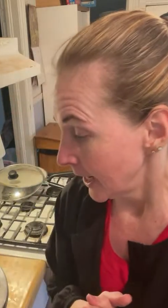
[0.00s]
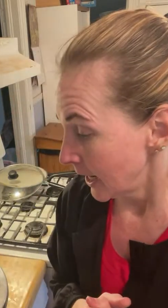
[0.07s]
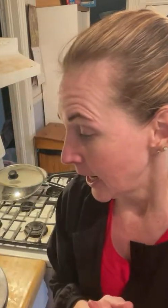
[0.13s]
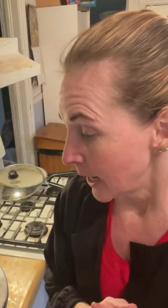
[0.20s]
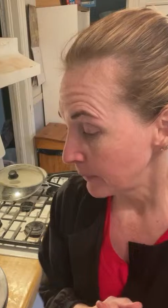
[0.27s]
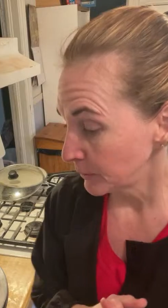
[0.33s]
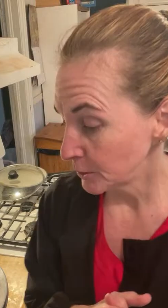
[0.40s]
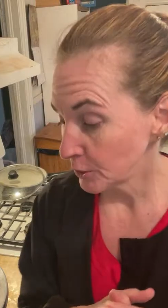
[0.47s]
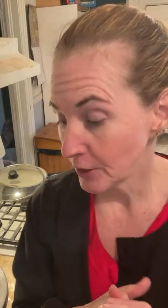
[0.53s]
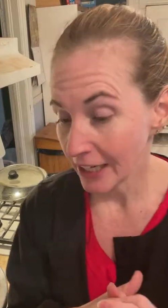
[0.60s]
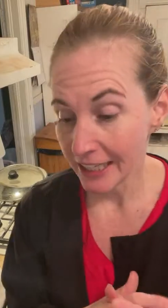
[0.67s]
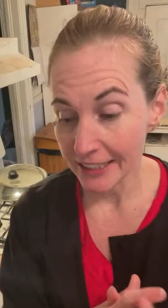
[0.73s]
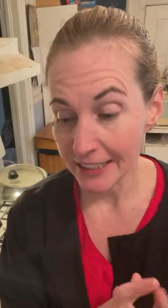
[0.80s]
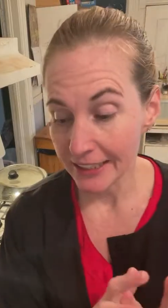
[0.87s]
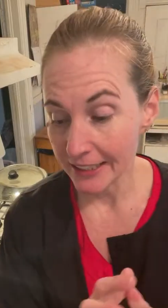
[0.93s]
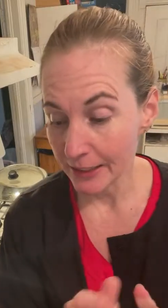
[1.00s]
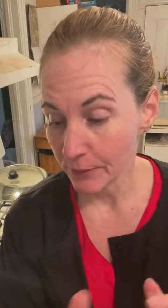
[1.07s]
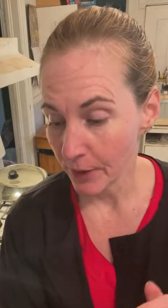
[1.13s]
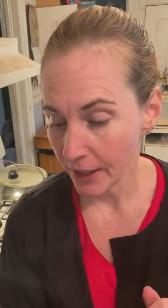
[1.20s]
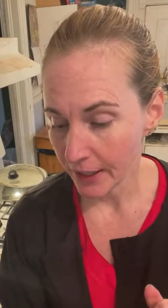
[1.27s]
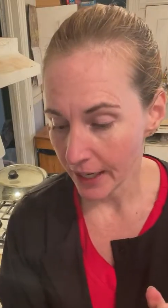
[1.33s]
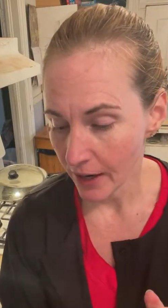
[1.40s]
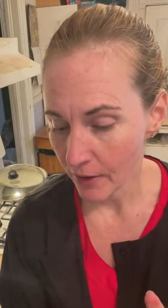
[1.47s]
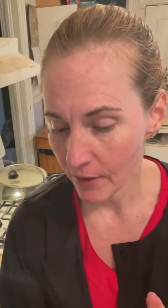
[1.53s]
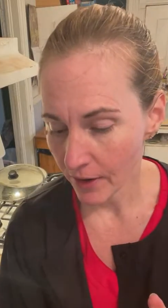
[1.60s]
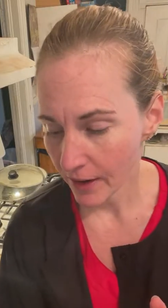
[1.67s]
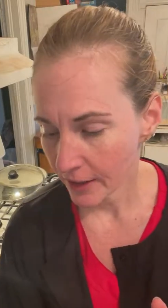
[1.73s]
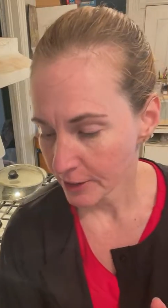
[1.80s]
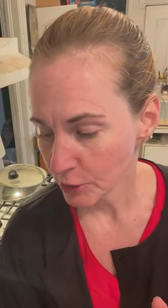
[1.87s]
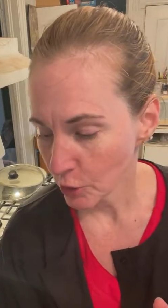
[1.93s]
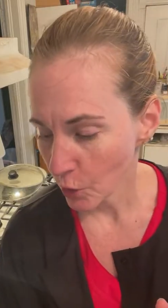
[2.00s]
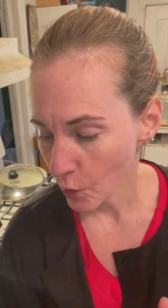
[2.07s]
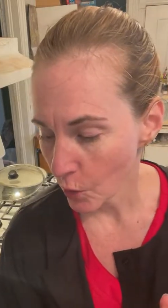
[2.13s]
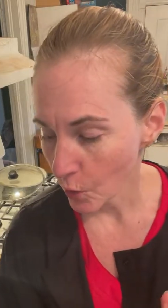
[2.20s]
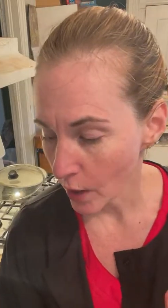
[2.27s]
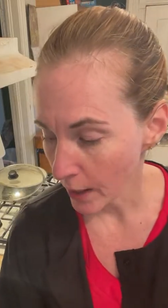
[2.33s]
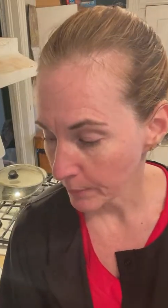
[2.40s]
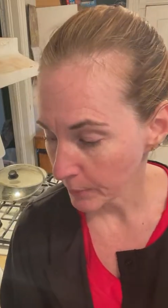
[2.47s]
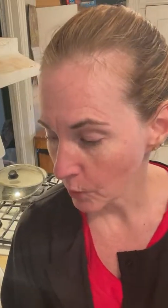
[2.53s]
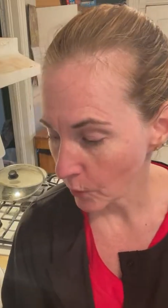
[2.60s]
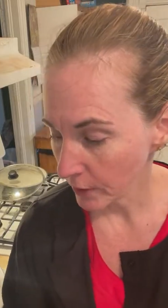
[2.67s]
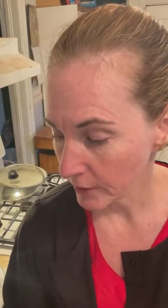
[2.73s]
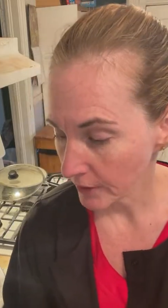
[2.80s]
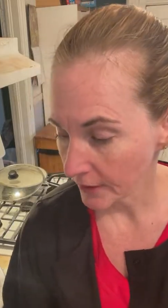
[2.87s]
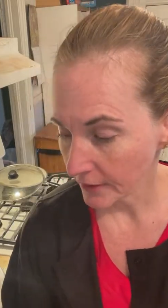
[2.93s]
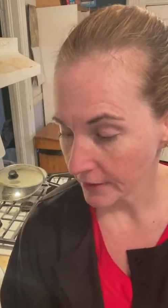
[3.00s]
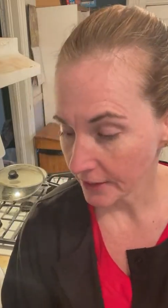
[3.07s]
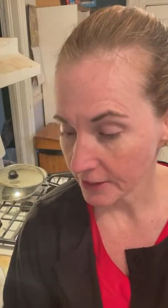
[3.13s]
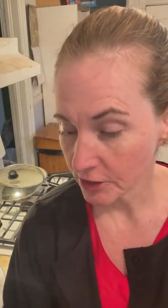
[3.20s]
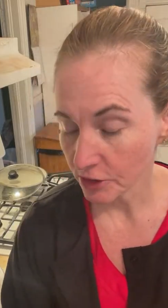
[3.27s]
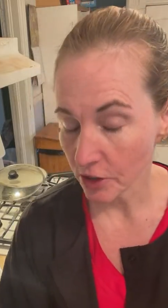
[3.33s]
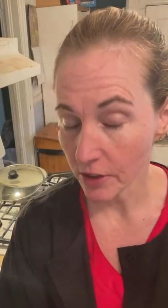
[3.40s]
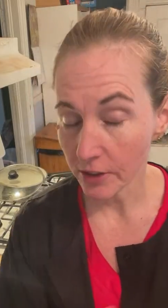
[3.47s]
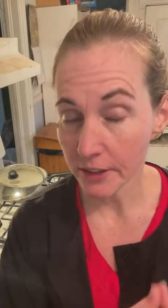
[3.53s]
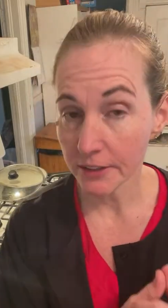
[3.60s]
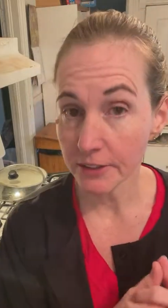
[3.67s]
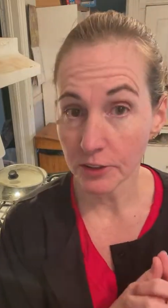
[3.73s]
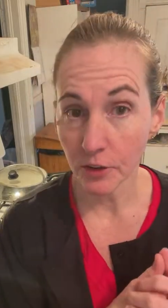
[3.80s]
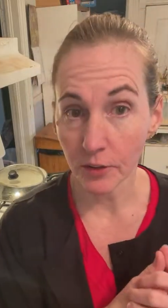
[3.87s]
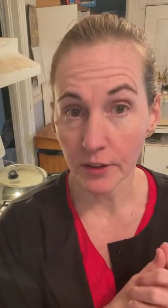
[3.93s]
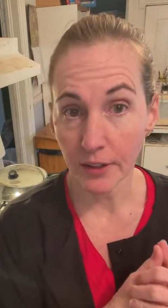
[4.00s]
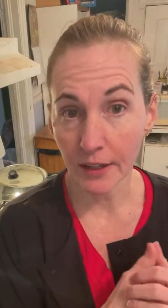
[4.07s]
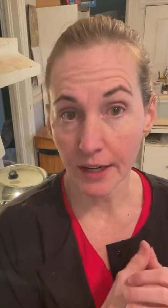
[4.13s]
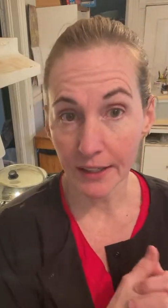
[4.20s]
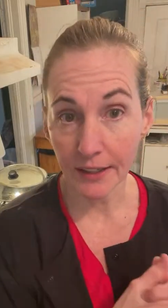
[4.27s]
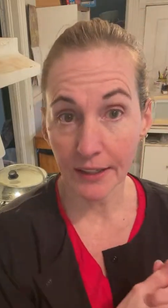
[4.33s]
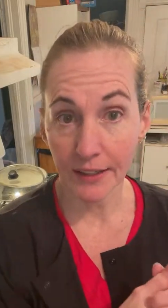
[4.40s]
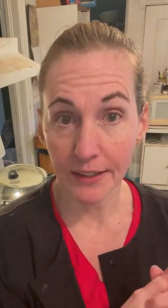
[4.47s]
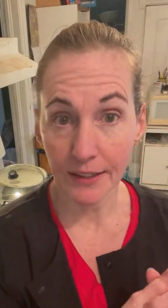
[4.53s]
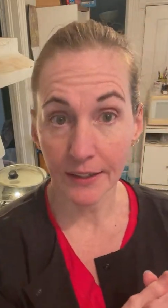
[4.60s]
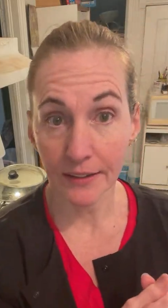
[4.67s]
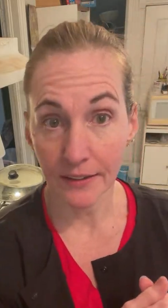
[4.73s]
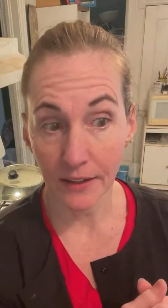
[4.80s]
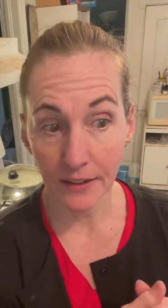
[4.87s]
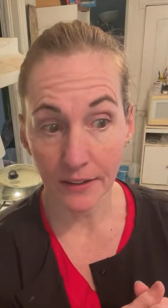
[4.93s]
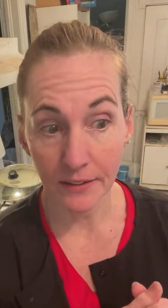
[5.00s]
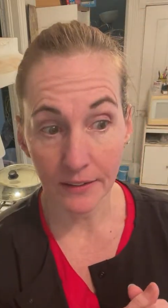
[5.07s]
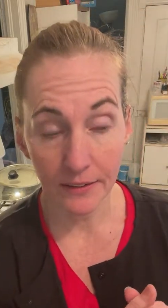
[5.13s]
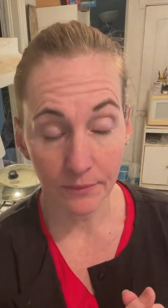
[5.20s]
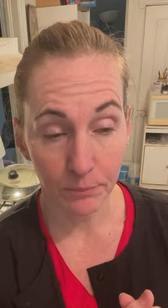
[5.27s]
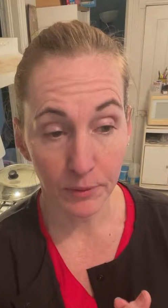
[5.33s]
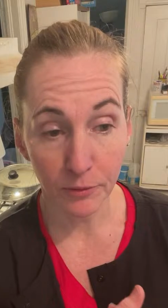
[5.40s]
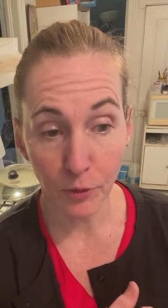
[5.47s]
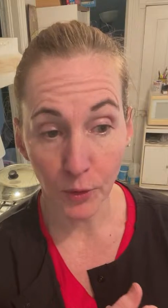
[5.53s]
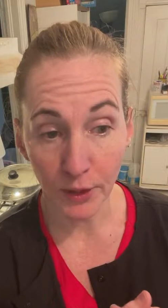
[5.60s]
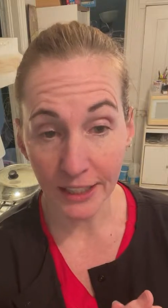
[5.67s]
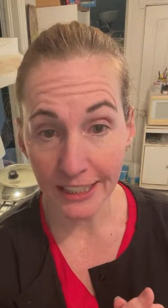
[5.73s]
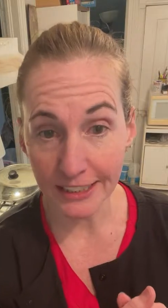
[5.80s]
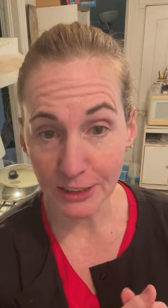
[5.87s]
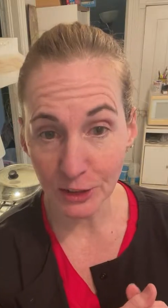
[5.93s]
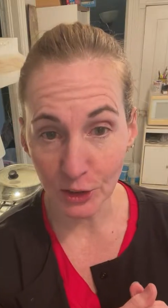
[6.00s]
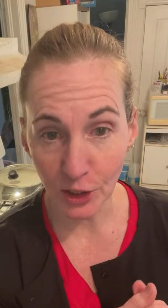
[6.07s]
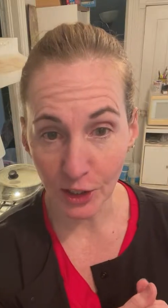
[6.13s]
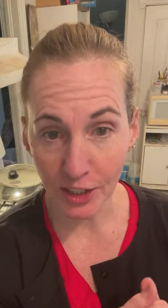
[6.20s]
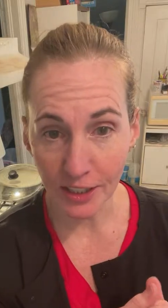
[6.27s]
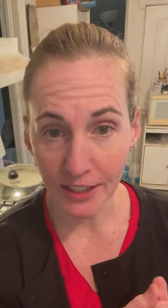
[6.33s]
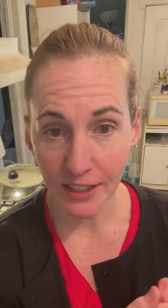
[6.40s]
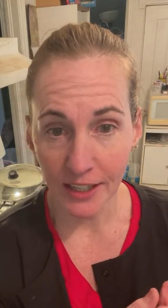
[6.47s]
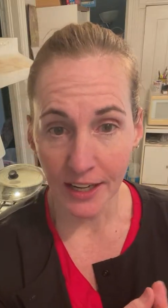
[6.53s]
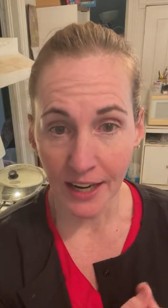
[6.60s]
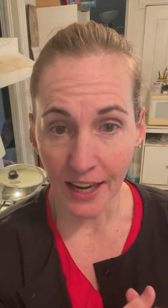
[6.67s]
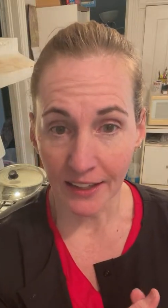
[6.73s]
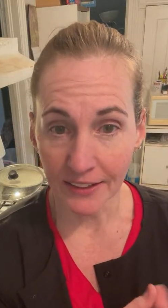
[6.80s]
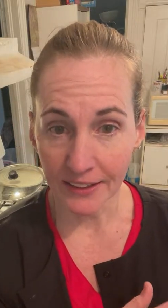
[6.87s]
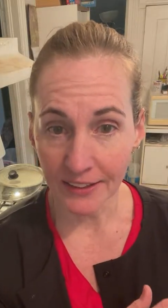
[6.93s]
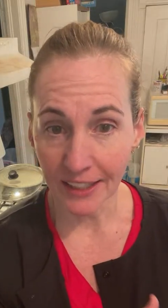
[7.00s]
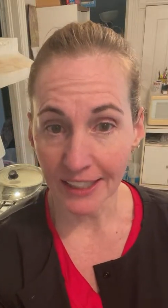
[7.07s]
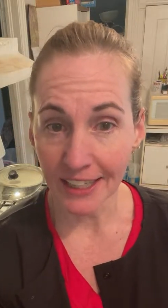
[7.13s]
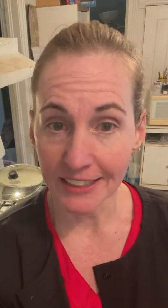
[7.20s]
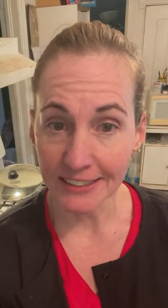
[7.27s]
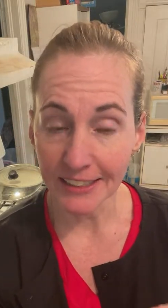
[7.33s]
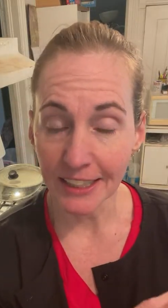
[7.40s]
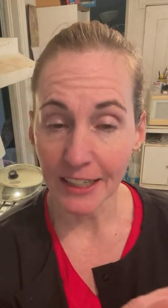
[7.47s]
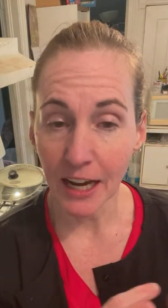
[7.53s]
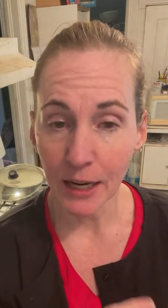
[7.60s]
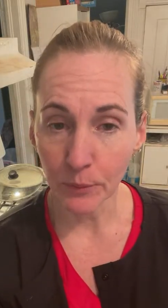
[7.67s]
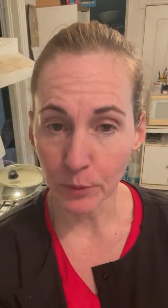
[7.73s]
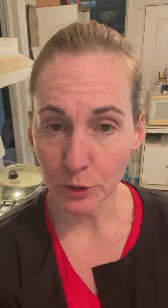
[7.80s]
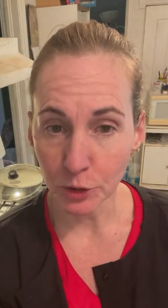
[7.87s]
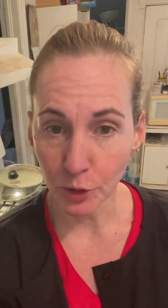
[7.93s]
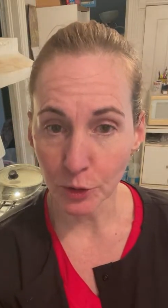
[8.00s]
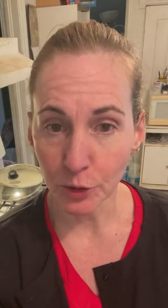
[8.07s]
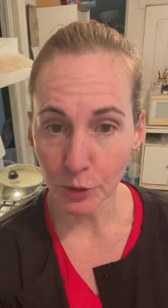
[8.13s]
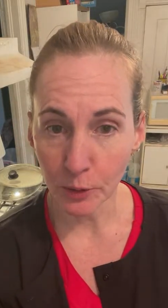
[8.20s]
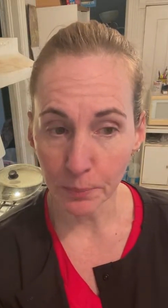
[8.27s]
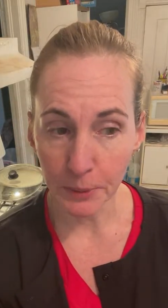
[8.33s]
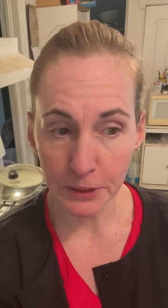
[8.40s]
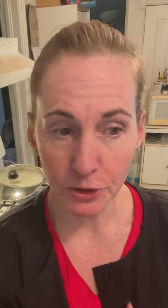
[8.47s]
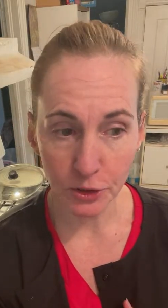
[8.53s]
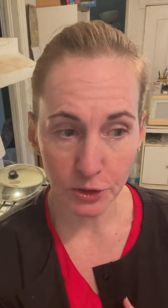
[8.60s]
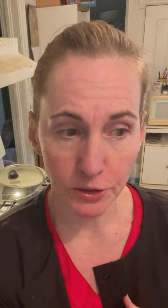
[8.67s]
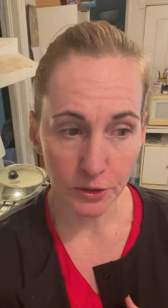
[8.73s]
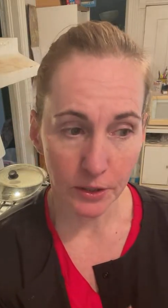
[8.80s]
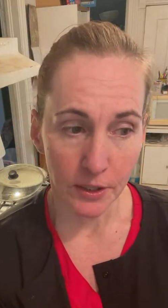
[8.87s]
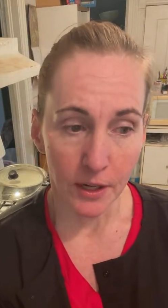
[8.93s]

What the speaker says: I'm a little ADD right now. So I'm going to get this started so that I can get it done before it gets dark. And then, like I said, I will show you a picture.